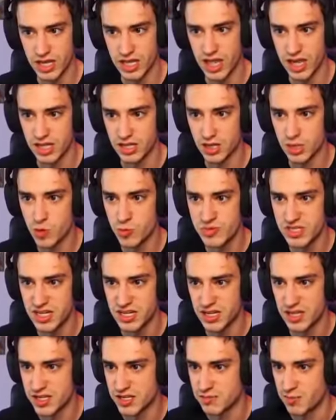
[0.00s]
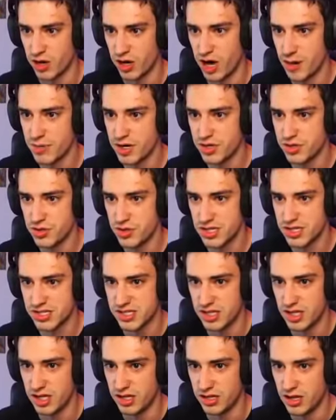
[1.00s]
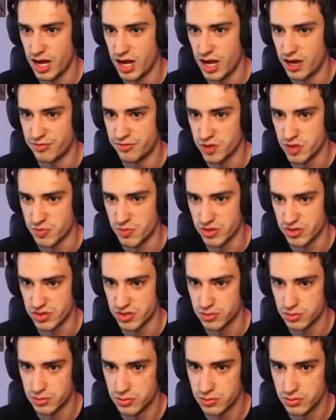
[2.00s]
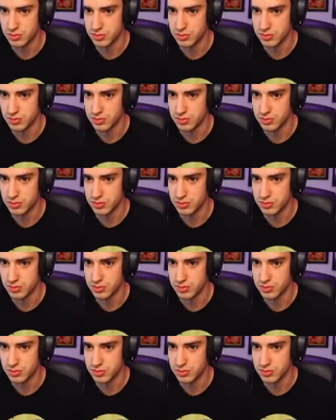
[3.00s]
it like loops into this part. I'm gonna do this in first person.